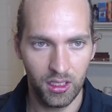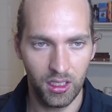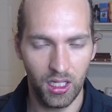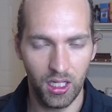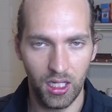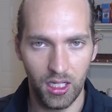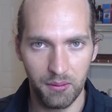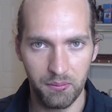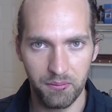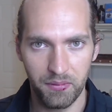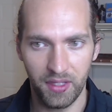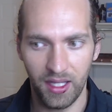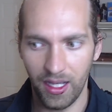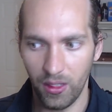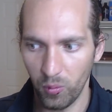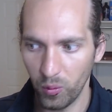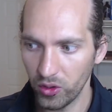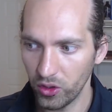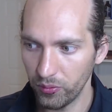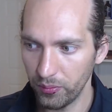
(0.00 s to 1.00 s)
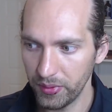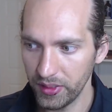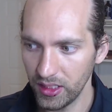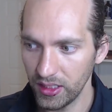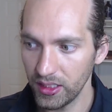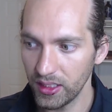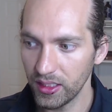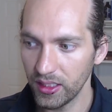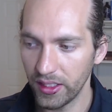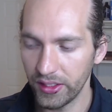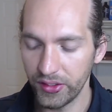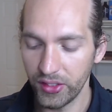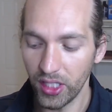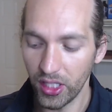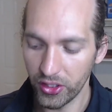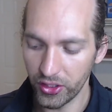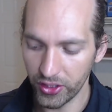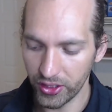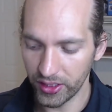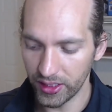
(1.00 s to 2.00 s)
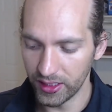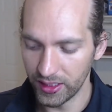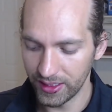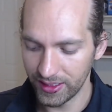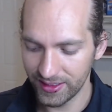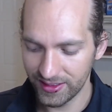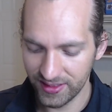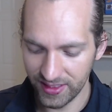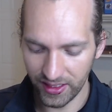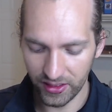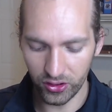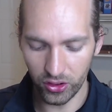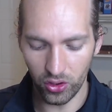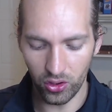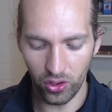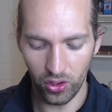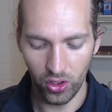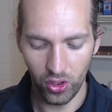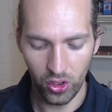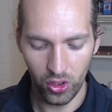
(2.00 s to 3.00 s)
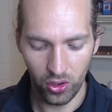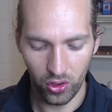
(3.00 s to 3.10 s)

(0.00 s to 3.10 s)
That will be another signal